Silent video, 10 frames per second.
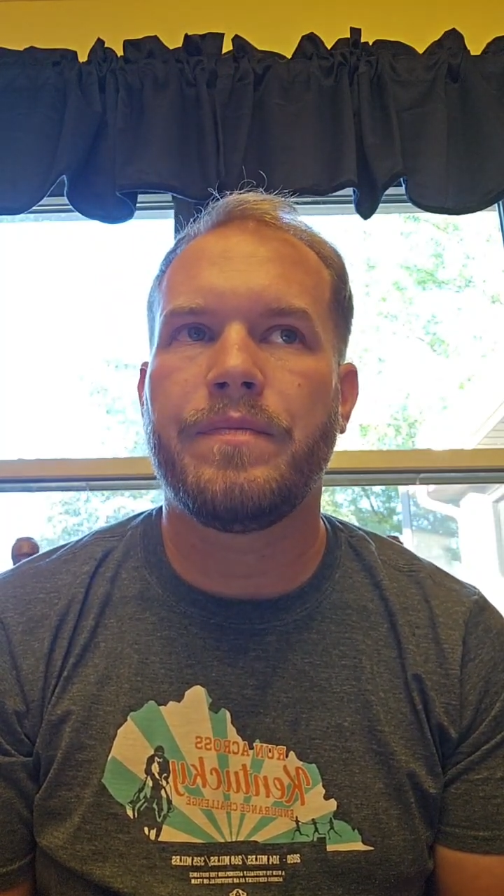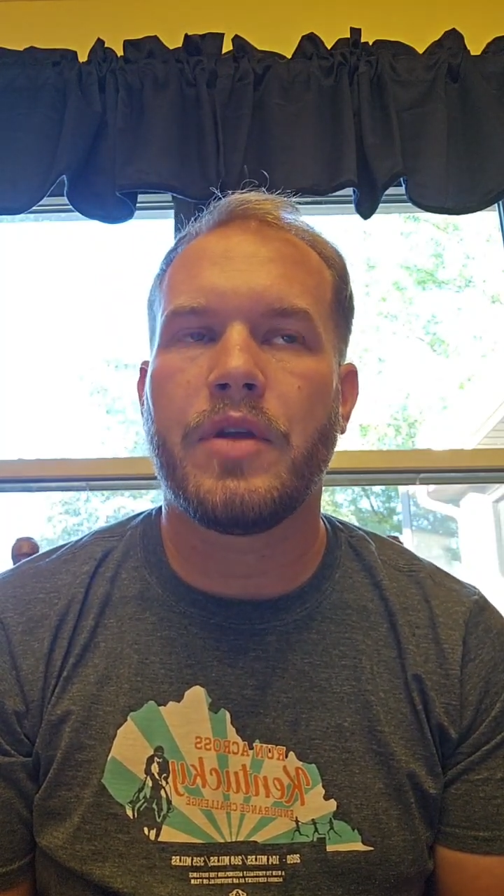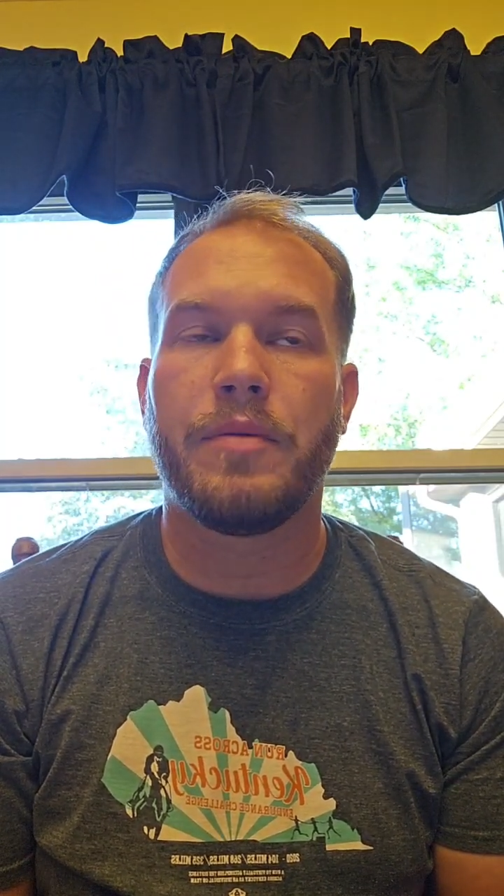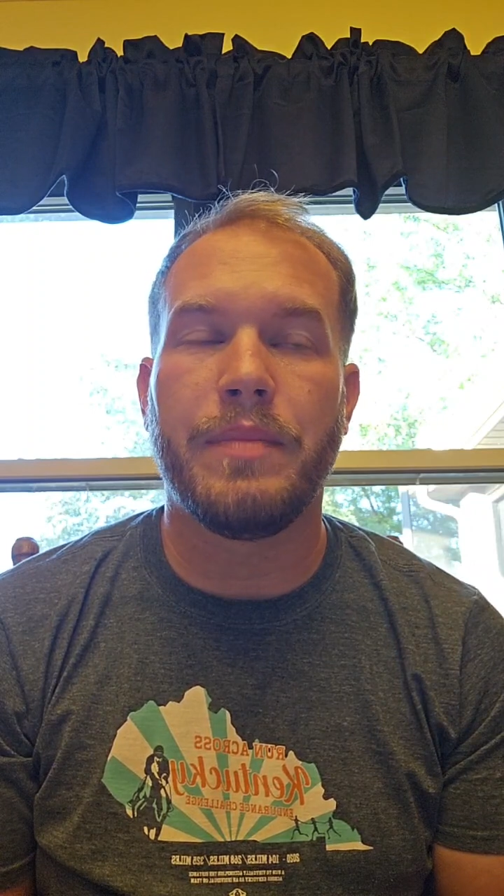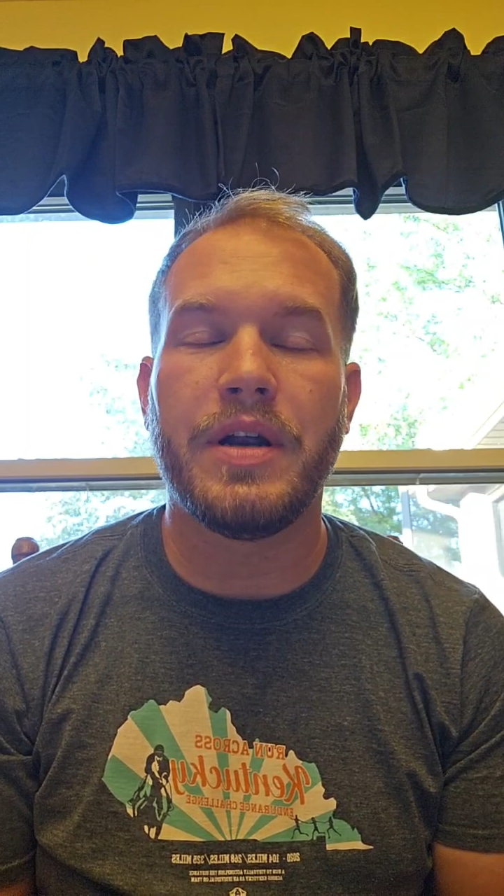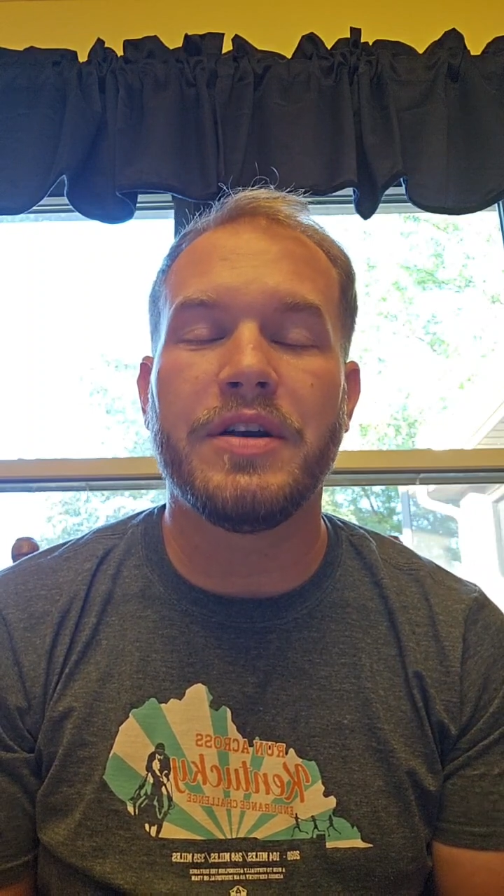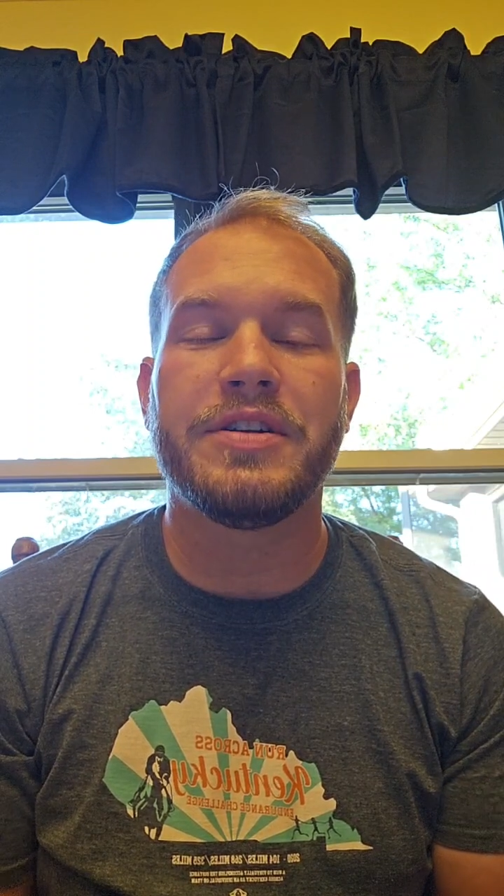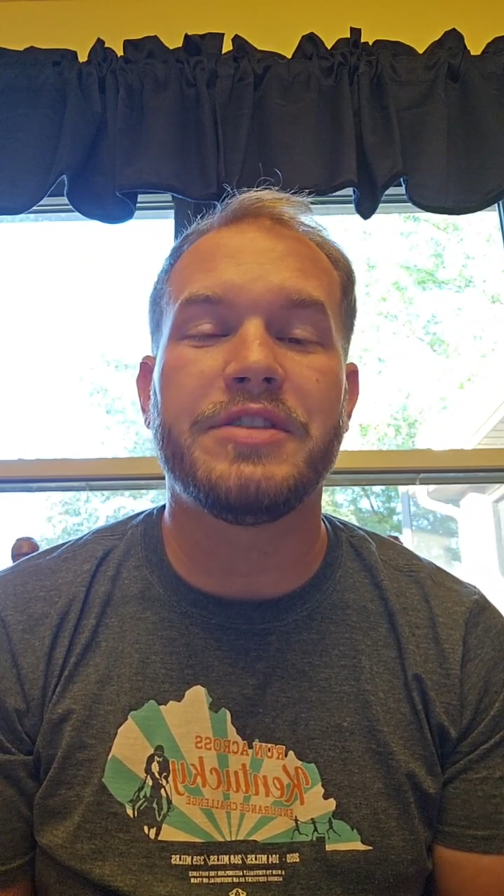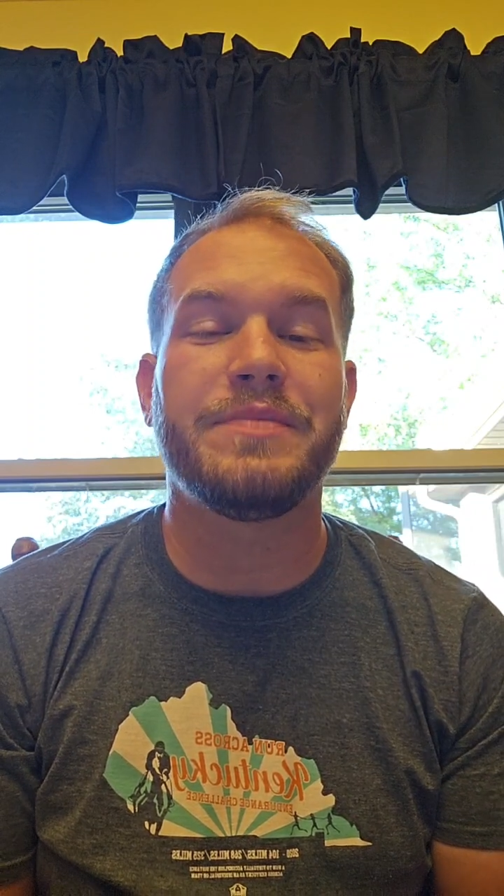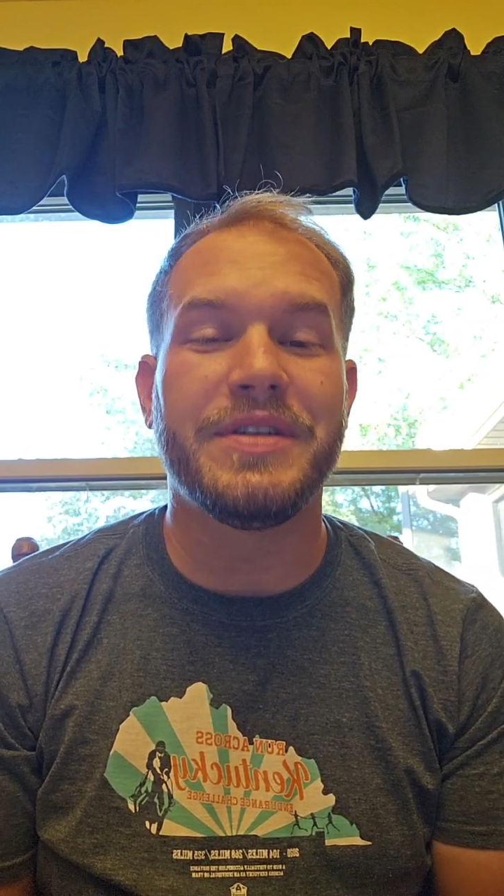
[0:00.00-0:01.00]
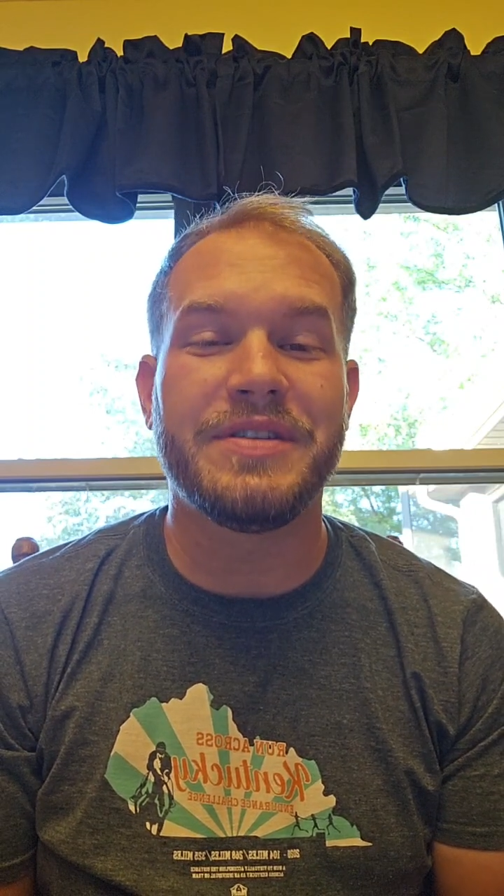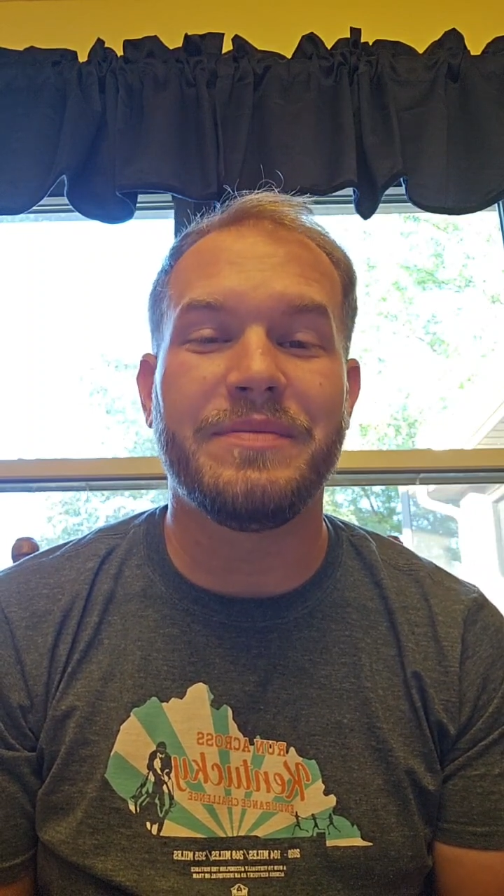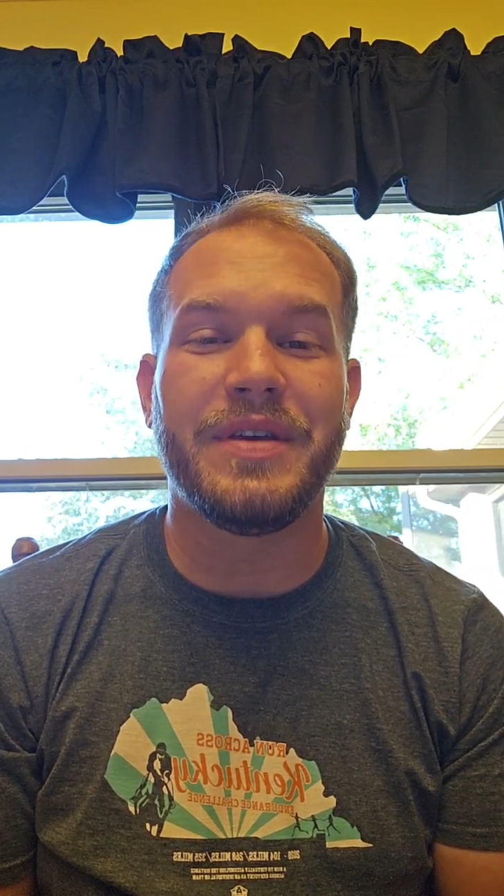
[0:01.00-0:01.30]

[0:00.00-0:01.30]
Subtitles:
our marriage is meant to